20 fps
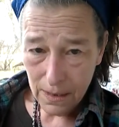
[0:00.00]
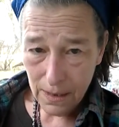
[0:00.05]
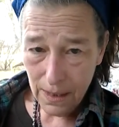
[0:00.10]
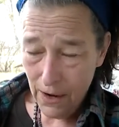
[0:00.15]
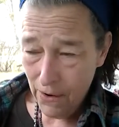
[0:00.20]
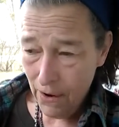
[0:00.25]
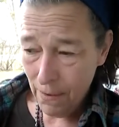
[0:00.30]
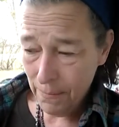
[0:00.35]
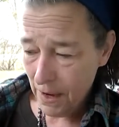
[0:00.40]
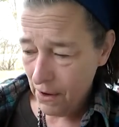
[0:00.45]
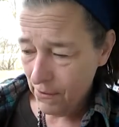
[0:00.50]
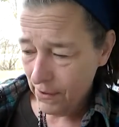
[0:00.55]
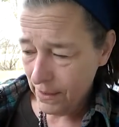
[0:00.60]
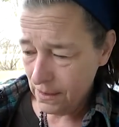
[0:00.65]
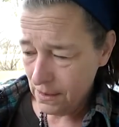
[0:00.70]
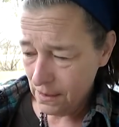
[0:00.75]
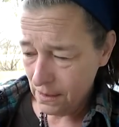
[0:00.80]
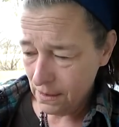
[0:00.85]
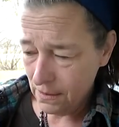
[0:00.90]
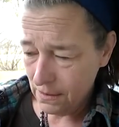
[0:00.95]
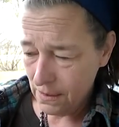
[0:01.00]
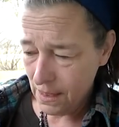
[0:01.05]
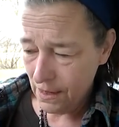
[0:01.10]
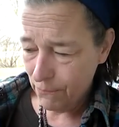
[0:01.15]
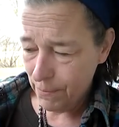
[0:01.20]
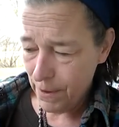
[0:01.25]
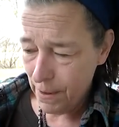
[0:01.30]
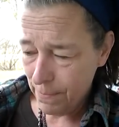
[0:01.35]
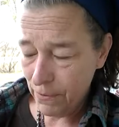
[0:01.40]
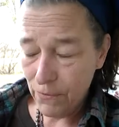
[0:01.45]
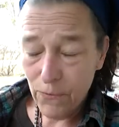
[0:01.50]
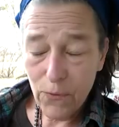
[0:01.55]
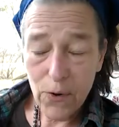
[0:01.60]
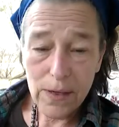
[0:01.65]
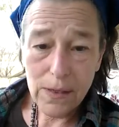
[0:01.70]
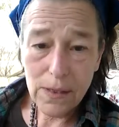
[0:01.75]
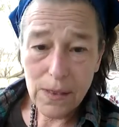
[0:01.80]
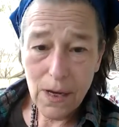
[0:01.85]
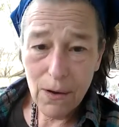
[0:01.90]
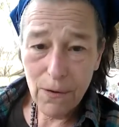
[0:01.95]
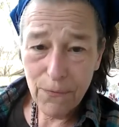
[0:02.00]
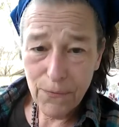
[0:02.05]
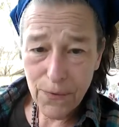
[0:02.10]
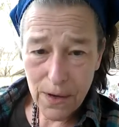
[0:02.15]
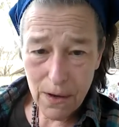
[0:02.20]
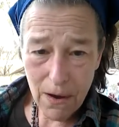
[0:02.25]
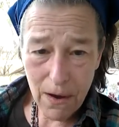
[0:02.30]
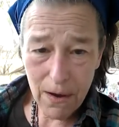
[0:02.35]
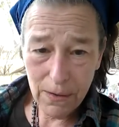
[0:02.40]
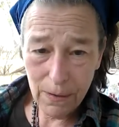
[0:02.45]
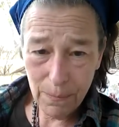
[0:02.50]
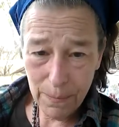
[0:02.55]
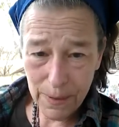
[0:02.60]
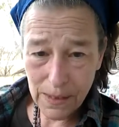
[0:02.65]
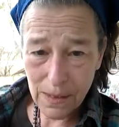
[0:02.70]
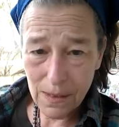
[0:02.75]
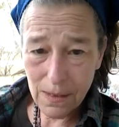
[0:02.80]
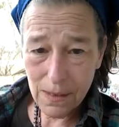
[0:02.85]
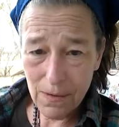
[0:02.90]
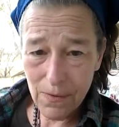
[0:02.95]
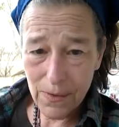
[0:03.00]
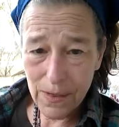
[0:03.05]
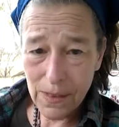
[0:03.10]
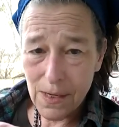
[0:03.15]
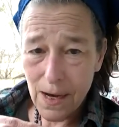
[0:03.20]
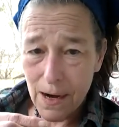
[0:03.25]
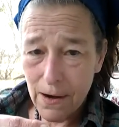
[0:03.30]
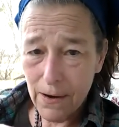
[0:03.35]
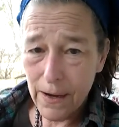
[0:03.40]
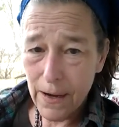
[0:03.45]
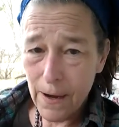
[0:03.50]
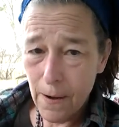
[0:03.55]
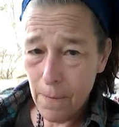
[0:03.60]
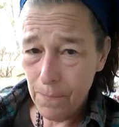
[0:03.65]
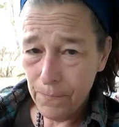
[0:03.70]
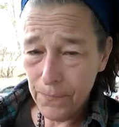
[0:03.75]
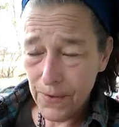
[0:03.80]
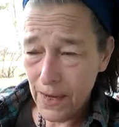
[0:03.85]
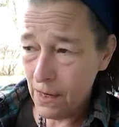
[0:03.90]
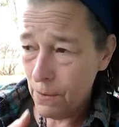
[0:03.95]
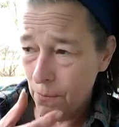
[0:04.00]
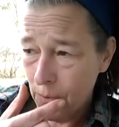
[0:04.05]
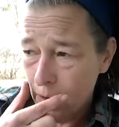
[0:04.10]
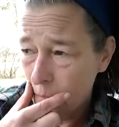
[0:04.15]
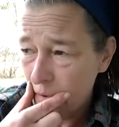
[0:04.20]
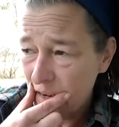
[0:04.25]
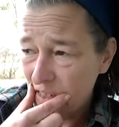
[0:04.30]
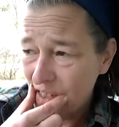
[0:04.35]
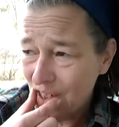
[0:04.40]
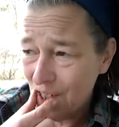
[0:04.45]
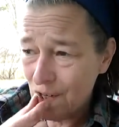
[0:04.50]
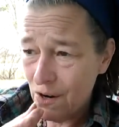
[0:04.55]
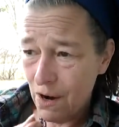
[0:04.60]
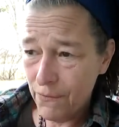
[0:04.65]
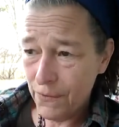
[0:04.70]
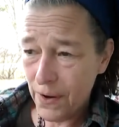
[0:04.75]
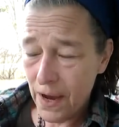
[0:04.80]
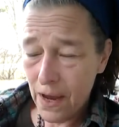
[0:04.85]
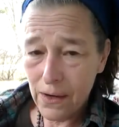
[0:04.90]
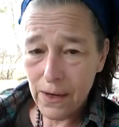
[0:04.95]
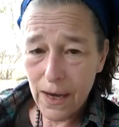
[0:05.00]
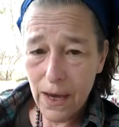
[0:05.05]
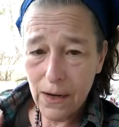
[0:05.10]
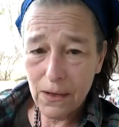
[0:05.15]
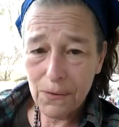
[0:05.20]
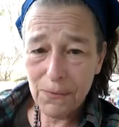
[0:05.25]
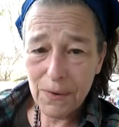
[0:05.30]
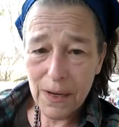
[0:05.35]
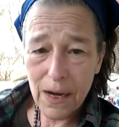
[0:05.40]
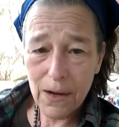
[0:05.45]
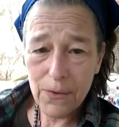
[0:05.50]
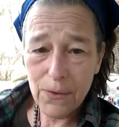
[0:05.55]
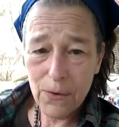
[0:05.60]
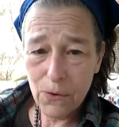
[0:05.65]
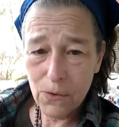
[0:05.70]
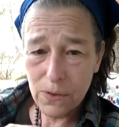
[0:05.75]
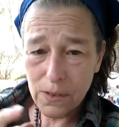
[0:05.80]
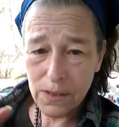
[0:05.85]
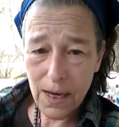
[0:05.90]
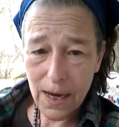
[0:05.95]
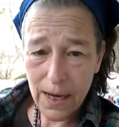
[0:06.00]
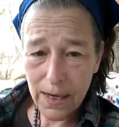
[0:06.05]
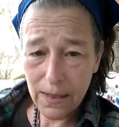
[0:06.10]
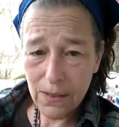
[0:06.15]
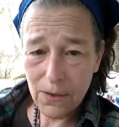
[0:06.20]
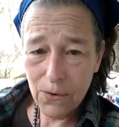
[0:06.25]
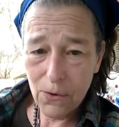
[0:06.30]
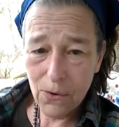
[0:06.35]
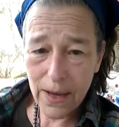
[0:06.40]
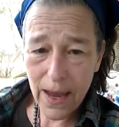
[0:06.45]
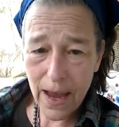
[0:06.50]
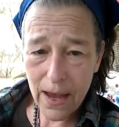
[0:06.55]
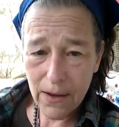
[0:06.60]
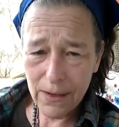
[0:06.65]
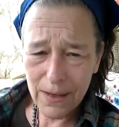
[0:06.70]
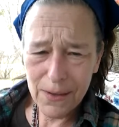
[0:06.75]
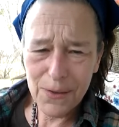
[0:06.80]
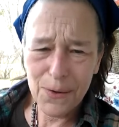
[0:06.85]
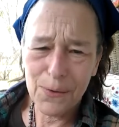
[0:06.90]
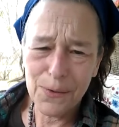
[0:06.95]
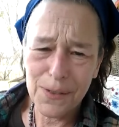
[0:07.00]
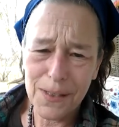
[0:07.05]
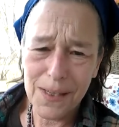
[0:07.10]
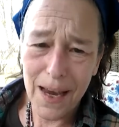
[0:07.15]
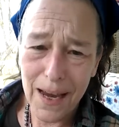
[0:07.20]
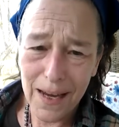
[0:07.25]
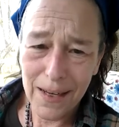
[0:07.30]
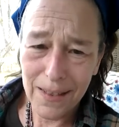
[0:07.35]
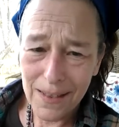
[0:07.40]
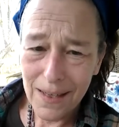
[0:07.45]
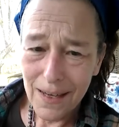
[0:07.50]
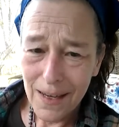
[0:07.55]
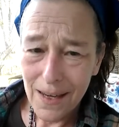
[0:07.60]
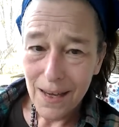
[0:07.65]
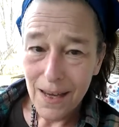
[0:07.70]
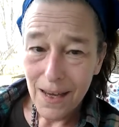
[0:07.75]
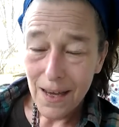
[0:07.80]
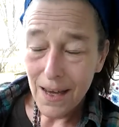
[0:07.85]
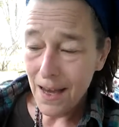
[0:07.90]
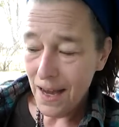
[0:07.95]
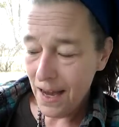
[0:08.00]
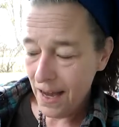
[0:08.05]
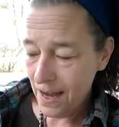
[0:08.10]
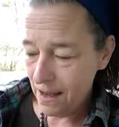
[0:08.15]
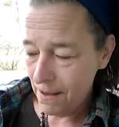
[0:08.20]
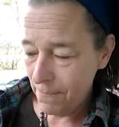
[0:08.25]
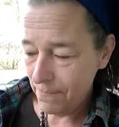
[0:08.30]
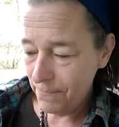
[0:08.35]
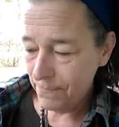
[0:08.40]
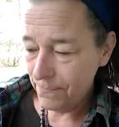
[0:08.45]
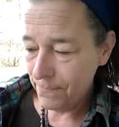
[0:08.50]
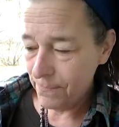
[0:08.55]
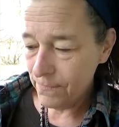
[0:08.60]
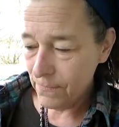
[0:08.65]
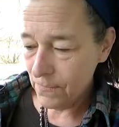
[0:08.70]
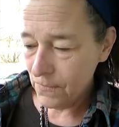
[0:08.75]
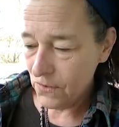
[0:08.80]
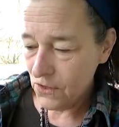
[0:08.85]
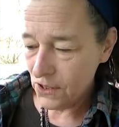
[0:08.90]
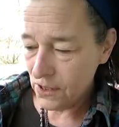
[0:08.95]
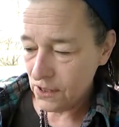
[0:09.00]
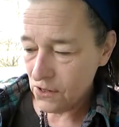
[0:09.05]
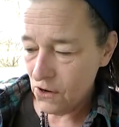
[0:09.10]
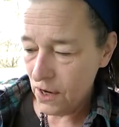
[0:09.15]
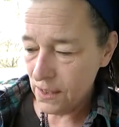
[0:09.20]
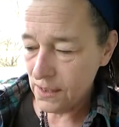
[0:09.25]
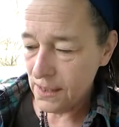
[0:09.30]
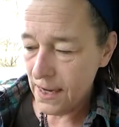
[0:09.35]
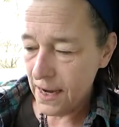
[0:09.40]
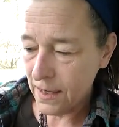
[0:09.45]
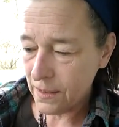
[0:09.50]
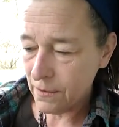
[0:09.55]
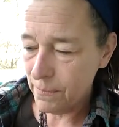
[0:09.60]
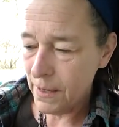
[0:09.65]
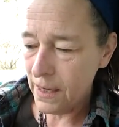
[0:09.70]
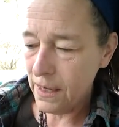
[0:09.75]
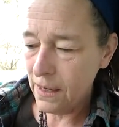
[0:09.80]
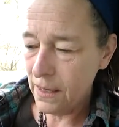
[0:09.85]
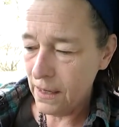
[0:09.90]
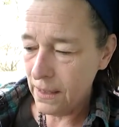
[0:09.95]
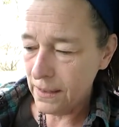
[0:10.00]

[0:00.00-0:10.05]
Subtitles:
I'm going to give people a voice. So if you own a business in this area, anywhere in Western Crawford County, I don't even care, the whole state, the whole county, the whole state, just contact me.